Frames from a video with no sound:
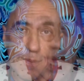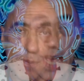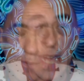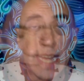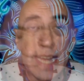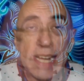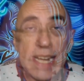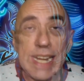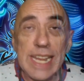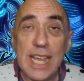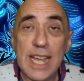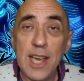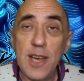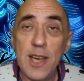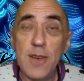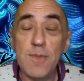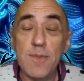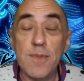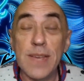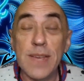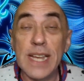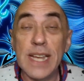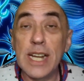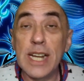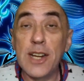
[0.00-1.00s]
Leo,
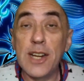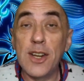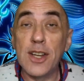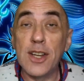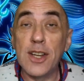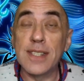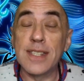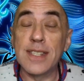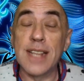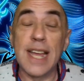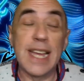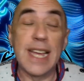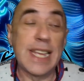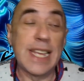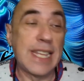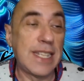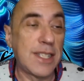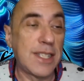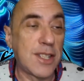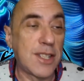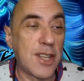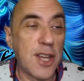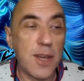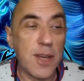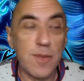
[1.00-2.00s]
it looks like in
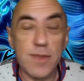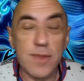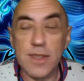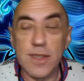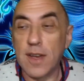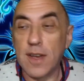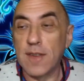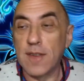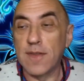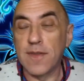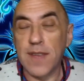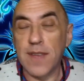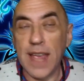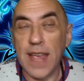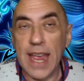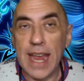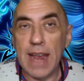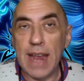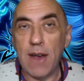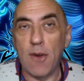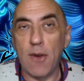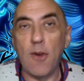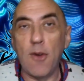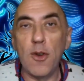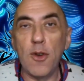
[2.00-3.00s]
terms of
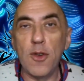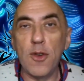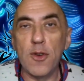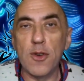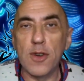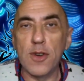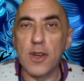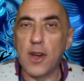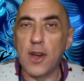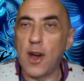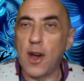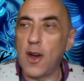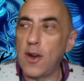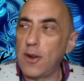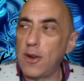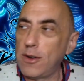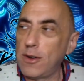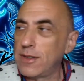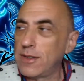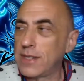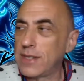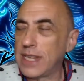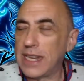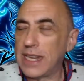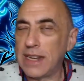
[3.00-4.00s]
all your
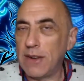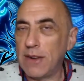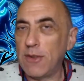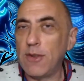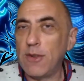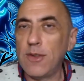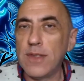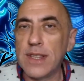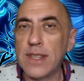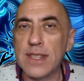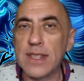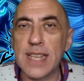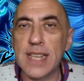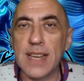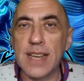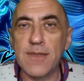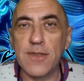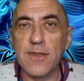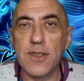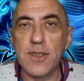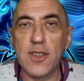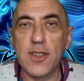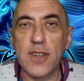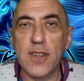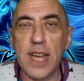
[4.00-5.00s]
goals and all the stuff
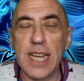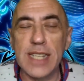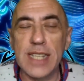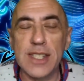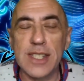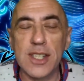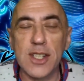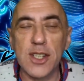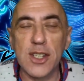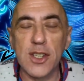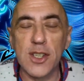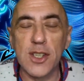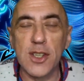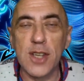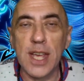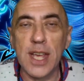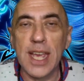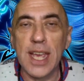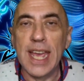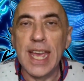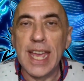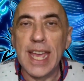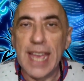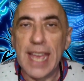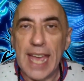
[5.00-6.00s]
you're trying to do,
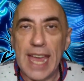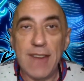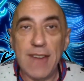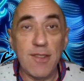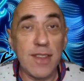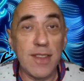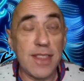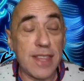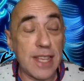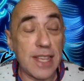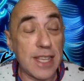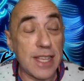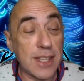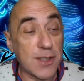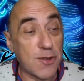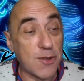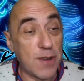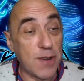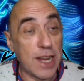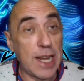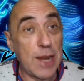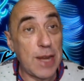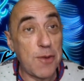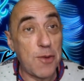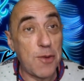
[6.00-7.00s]
everything's
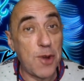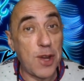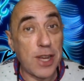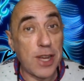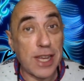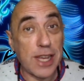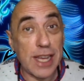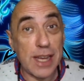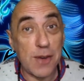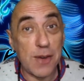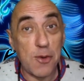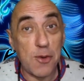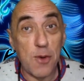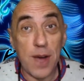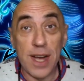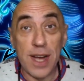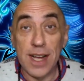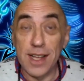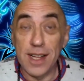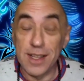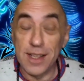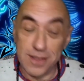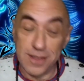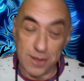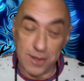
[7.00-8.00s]
really working
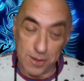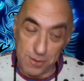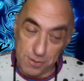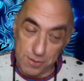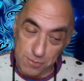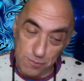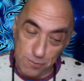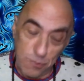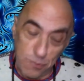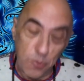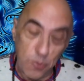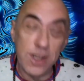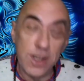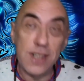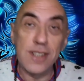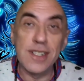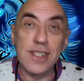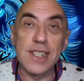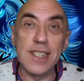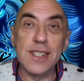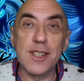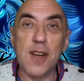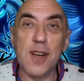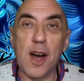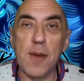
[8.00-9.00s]
well, the world
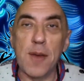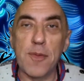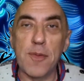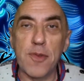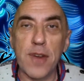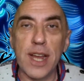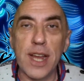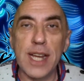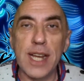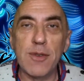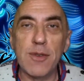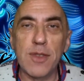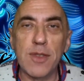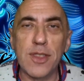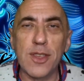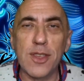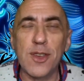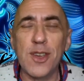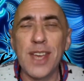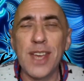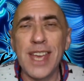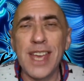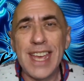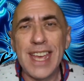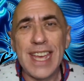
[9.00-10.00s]
is cooperating with you.
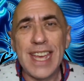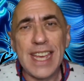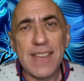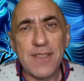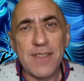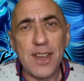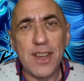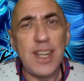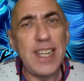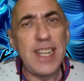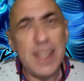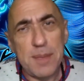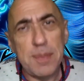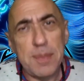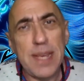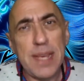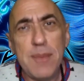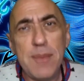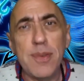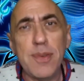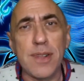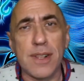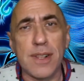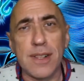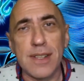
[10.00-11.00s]
If only the
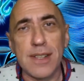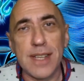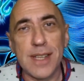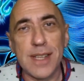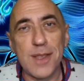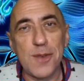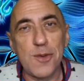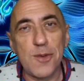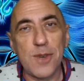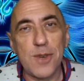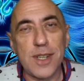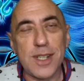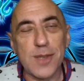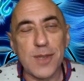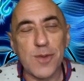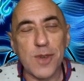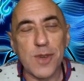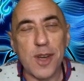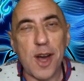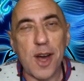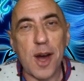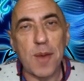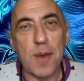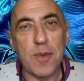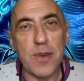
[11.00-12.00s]
people in the world were
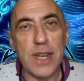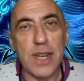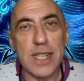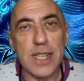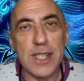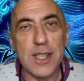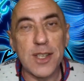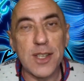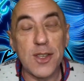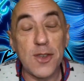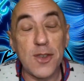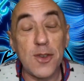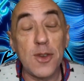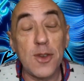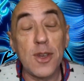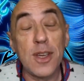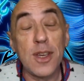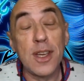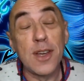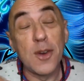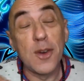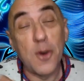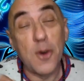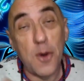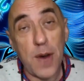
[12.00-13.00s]
cooperating you
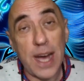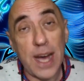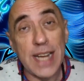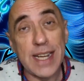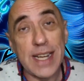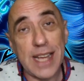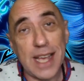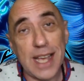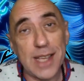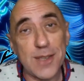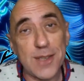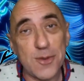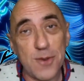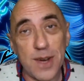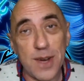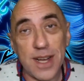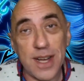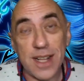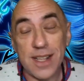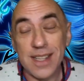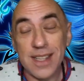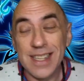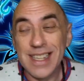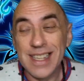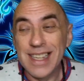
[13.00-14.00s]
quite as
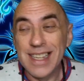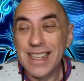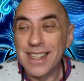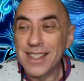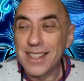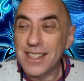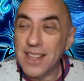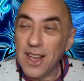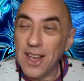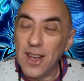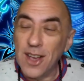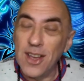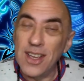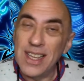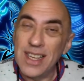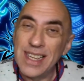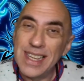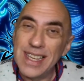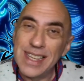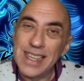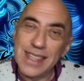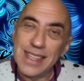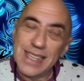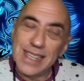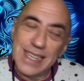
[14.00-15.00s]
well. So
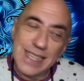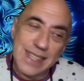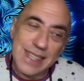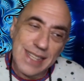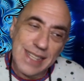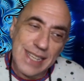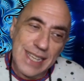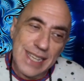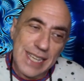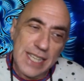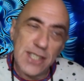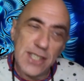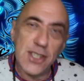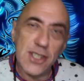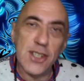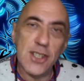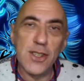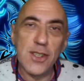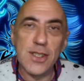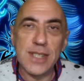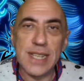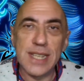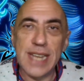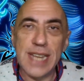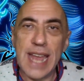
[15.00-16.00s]
the, the
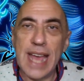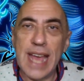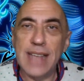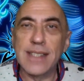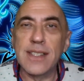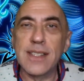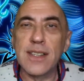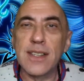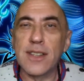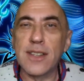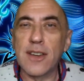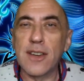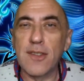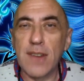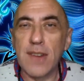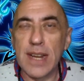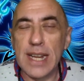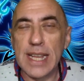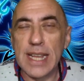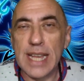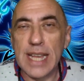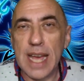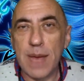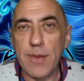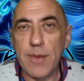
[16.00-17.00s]
issues and hassles are really
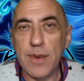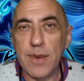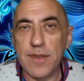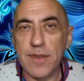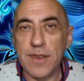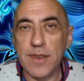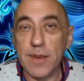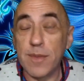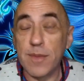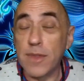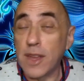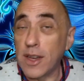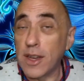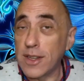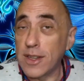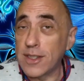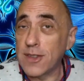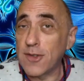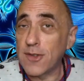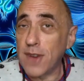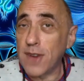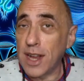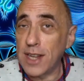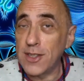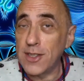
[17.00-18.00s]
coming from those
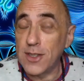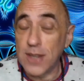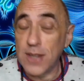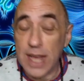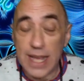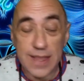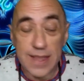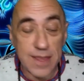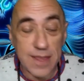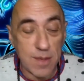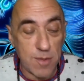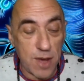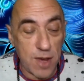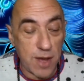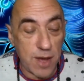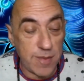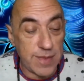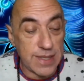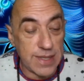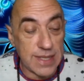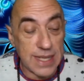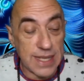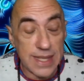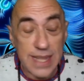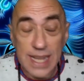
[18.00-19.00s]
around you at the
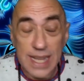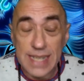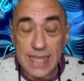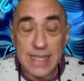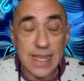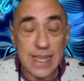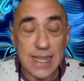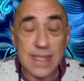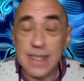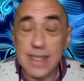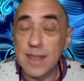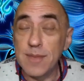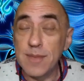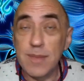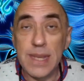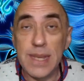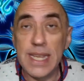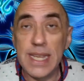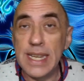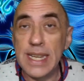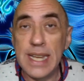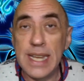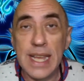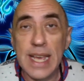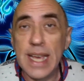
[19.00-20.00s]
moment. And that doesn't
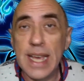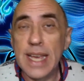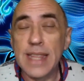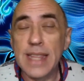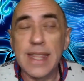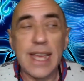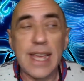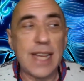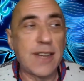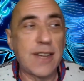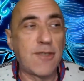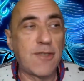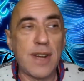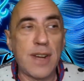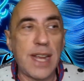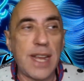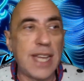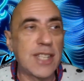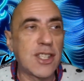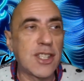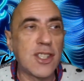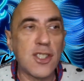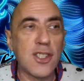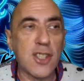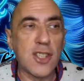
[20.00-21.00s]
mean that
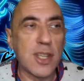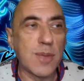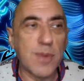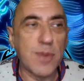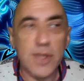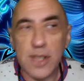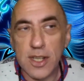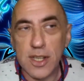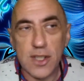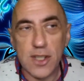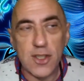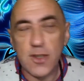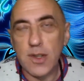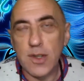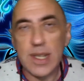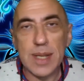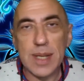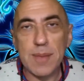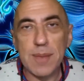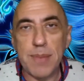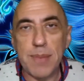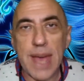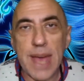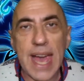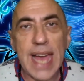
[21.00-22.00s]
relationships are doing
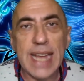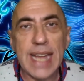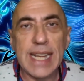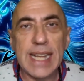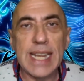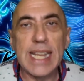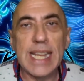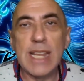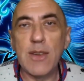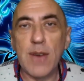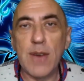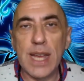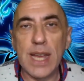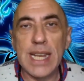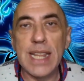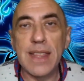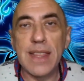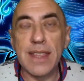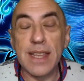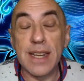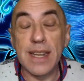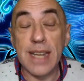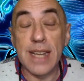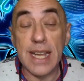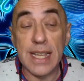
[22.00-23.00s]
badly or
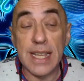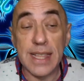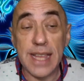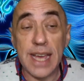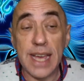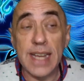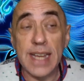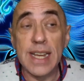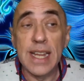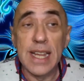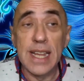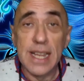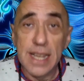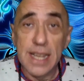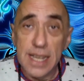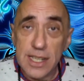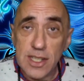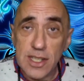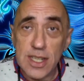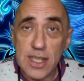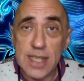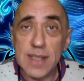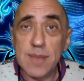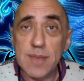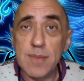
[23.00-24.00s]
anything like that. It
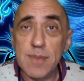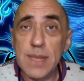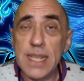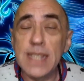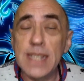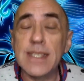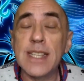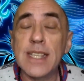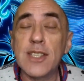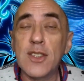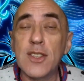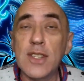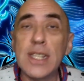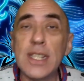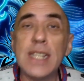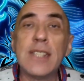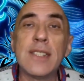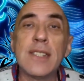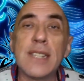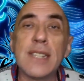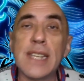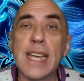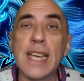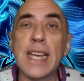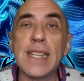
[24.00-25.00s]
just means that you need to
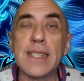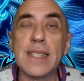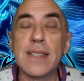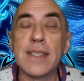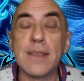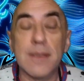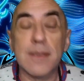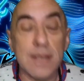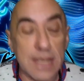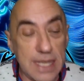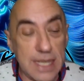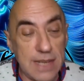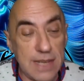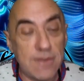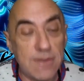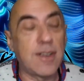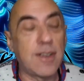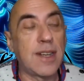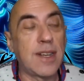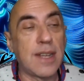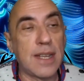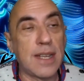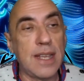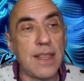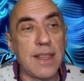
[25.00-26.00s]
get either,
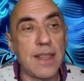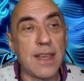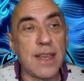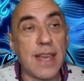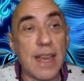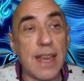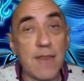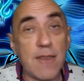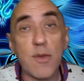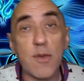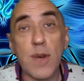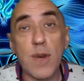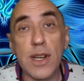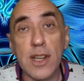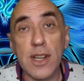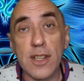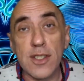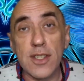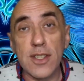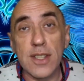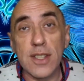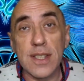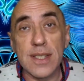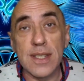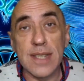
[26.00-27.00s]
either everyone
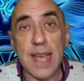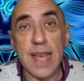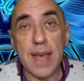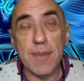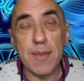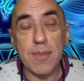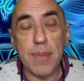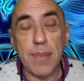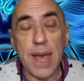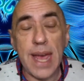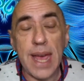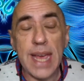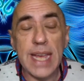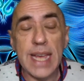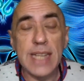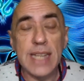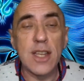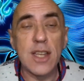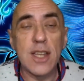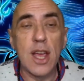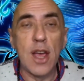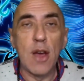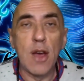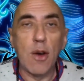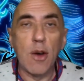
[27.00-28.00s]
onto the same page
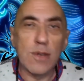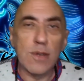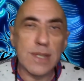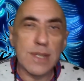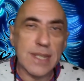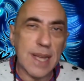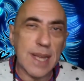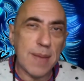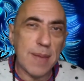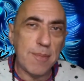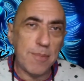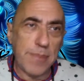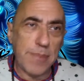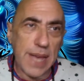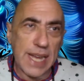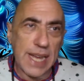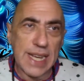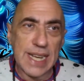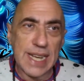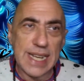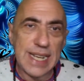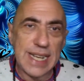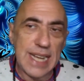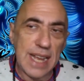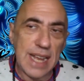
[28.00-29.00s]
or some better
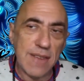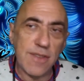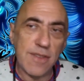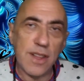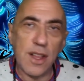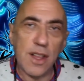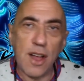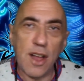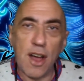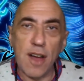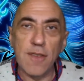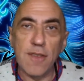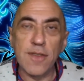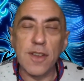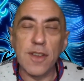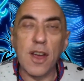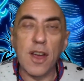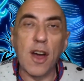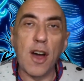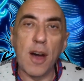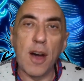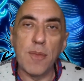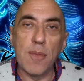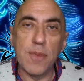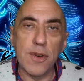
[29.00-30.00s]
level of
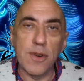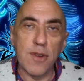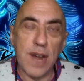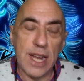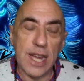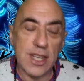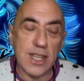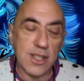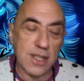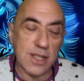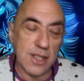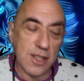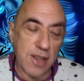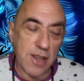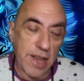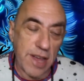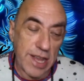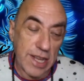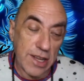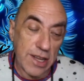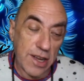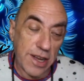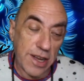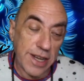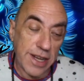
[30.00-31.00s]
cooperation
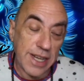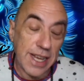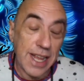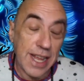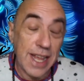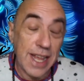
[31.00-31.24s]
going on.